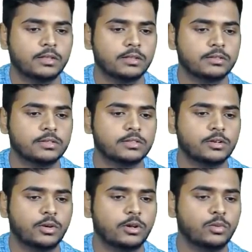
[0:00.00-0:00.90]
This is
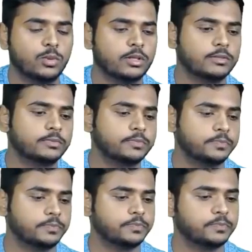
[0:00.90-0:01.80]
equal to 1.
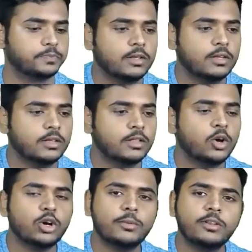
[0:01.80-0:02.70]
Now
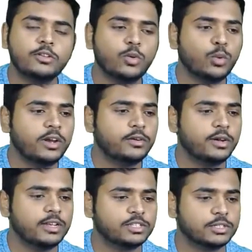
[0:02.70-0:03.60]
coming to the weight
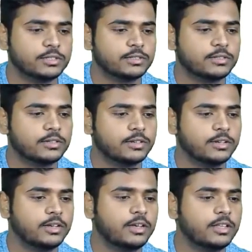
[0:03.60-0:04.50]
relations.
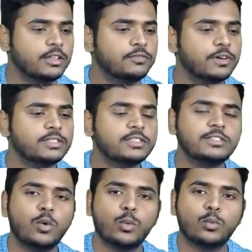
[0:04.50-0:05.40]
The first is
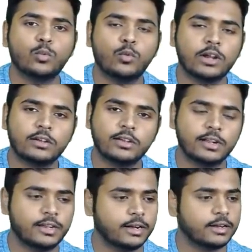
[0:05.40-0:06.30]
the water
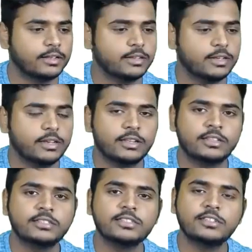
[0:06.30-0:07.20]
content.
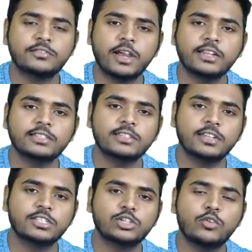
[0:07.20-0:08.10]
This is defined as the
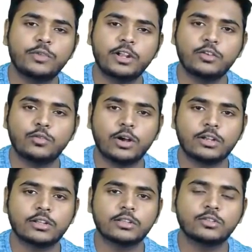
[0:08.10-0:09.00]
ratio of weight of
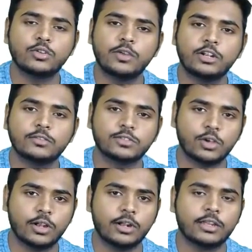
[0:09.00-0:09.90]
water to the weight of solid.